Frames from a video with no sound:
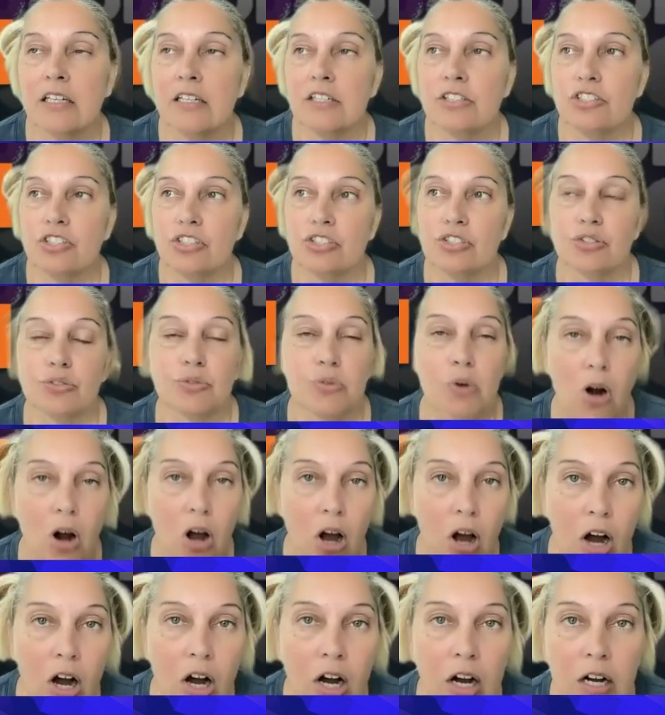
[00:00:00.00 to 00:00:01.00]
She's
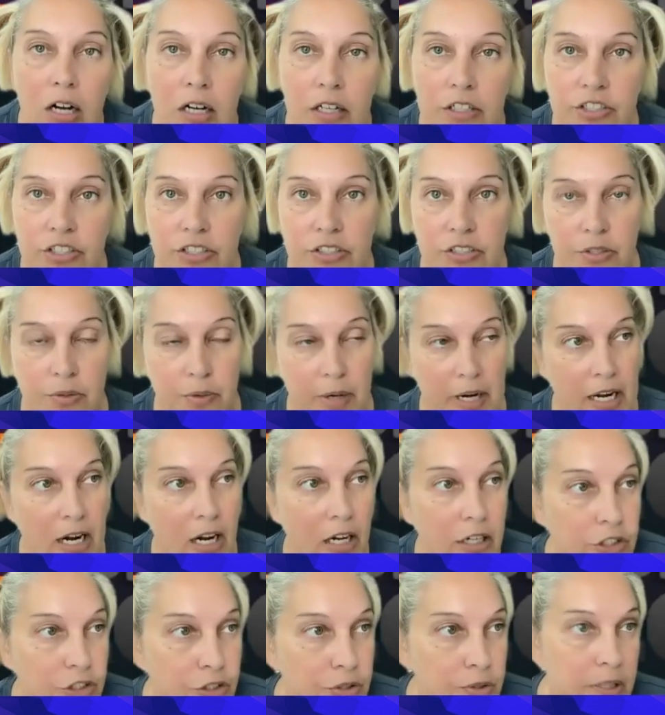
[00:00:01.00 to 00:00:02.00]
strong. She's a great
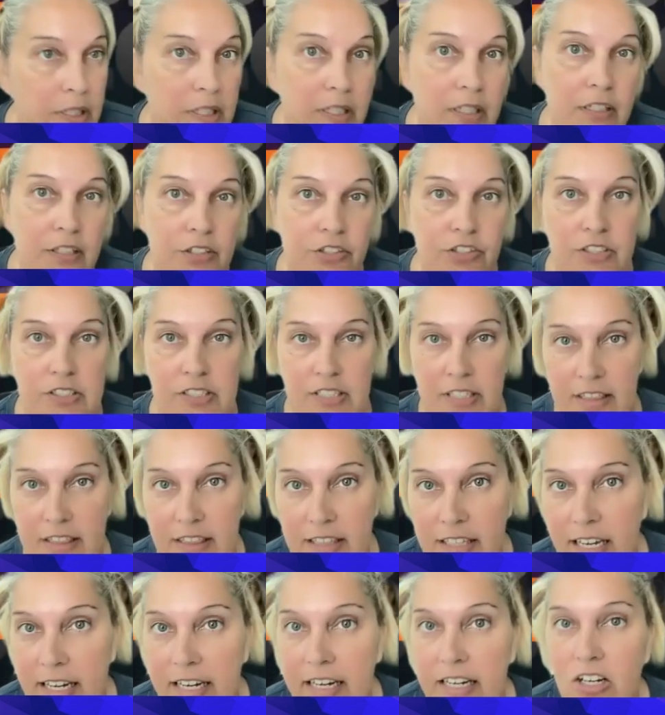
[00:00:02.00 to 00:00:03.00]
huntress. She's
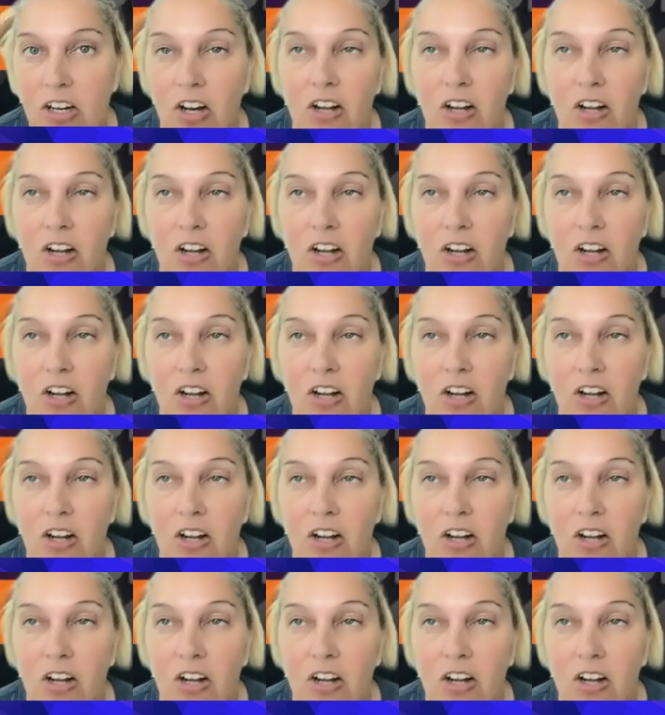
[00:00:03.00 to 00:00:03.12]
athletic.